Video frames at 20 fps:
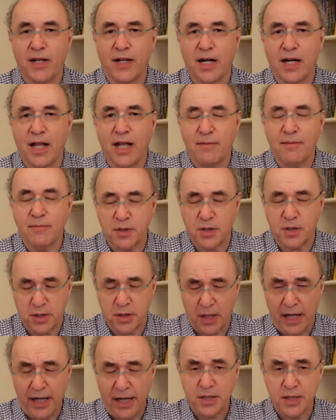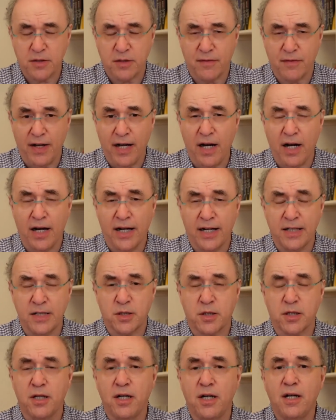LLMs, the science of
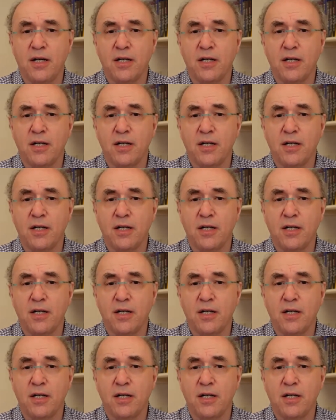AIs.